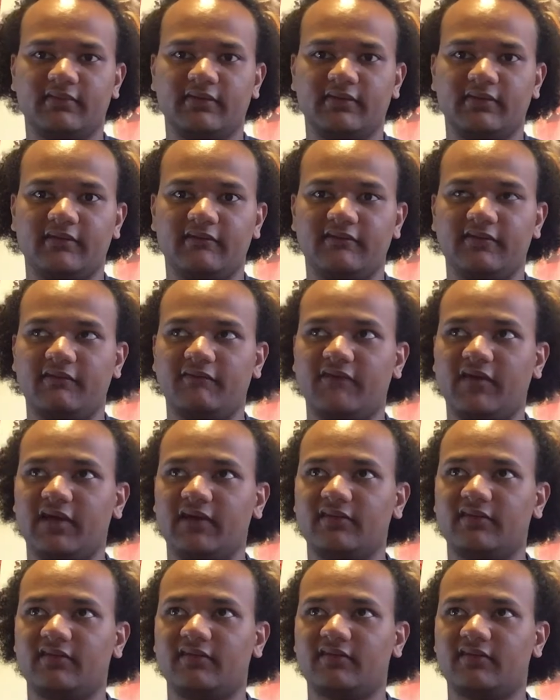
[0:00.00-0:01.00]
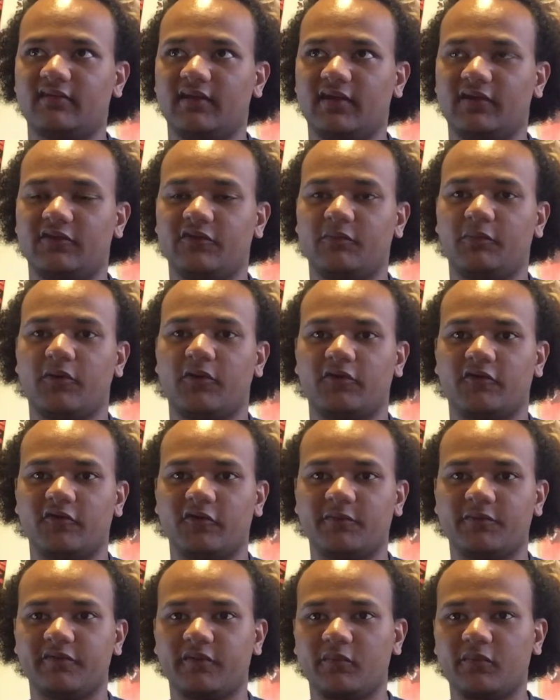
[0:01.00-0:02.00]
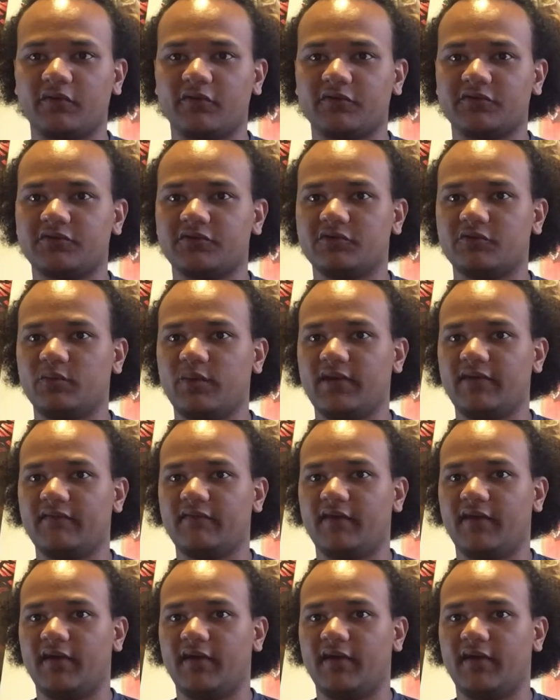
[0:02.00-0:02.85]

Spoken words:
the vets support group, similar to what